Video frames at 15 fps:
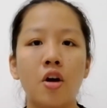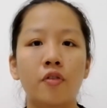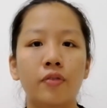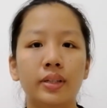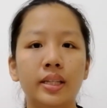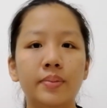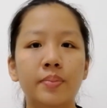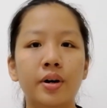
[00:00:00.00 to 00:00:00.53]

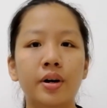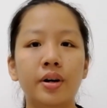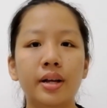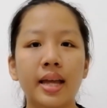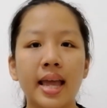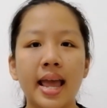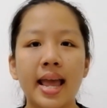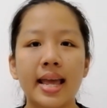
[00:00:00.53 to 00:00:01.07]
Furthermore,
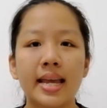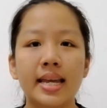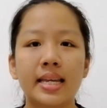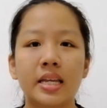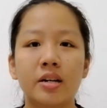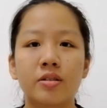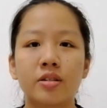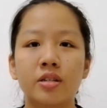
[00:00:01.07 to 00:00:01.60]
it
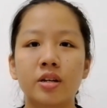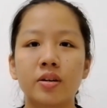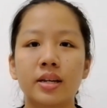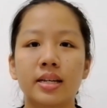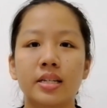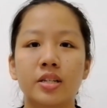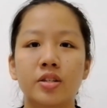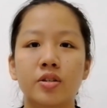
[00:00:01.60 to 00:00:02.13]
also
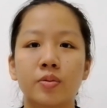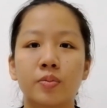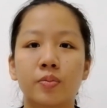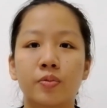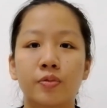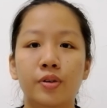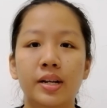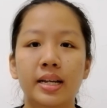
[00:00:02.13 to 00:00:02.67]
is
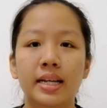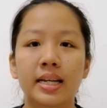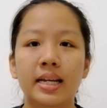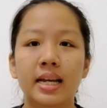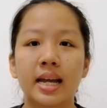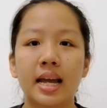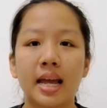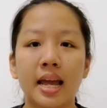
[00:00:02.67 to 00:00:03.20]
soap-free.
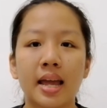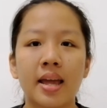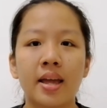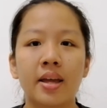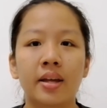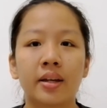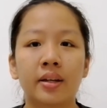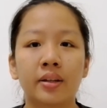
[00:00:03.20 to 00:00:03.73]

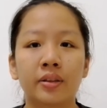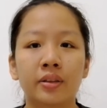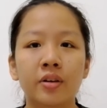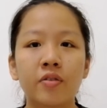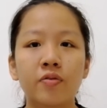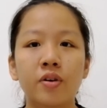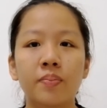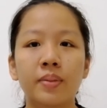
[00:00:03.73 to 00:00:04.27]

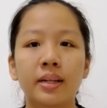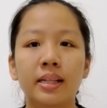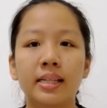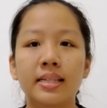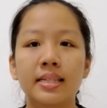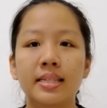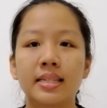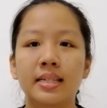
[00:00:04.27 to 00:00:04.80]
No foaming
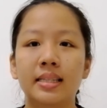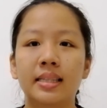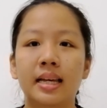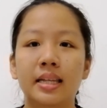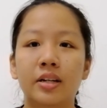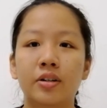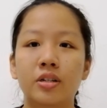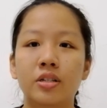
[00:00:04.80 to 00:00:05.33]
cleanser that
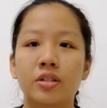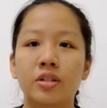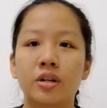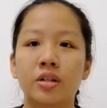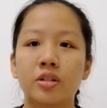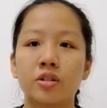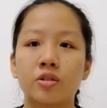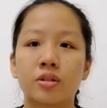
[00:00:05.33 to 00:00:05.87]

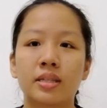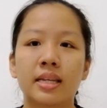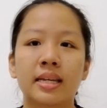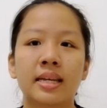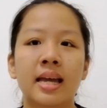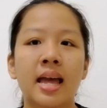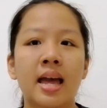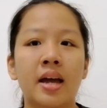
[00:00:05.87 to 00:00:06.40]
restores soothing,
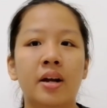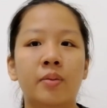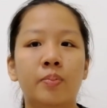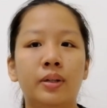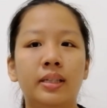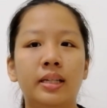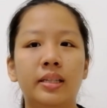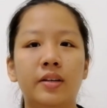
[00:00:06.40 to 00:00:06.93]

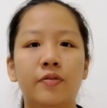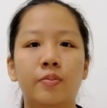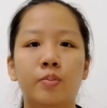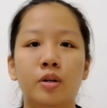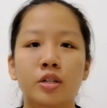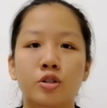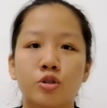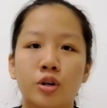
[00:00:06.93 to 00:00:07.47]
protective
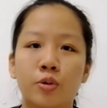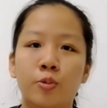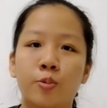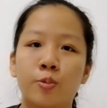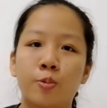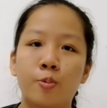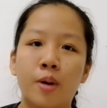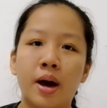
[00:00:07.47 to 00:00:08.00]
moisture
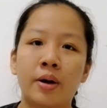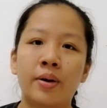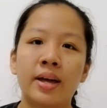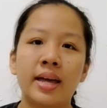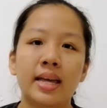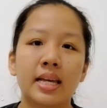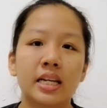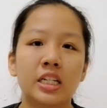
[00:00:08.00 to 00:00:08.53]
well.
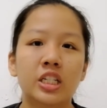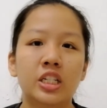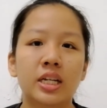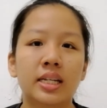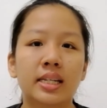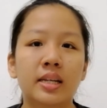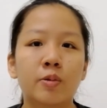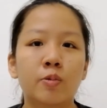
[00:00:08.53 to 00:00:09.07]
It
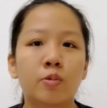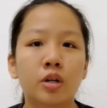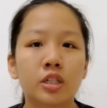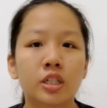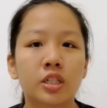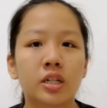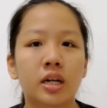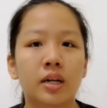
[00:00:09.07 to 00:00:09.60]
gently washes
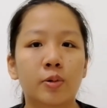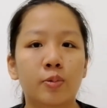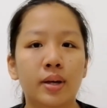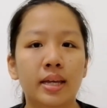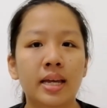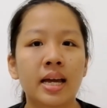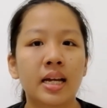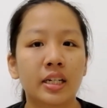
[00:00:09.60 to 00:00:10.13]
away
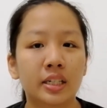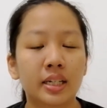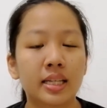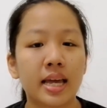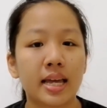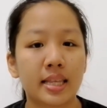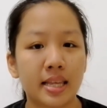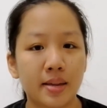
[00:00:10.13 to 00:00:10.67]
dirt
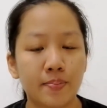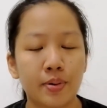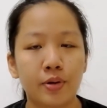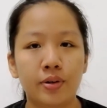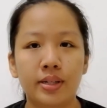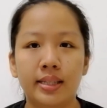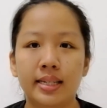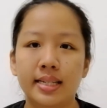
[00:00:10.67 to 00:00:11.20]
and
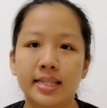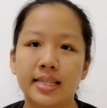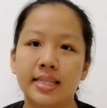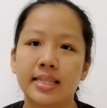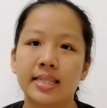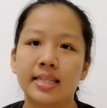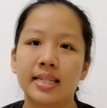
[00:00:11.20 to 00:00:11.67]
impurities.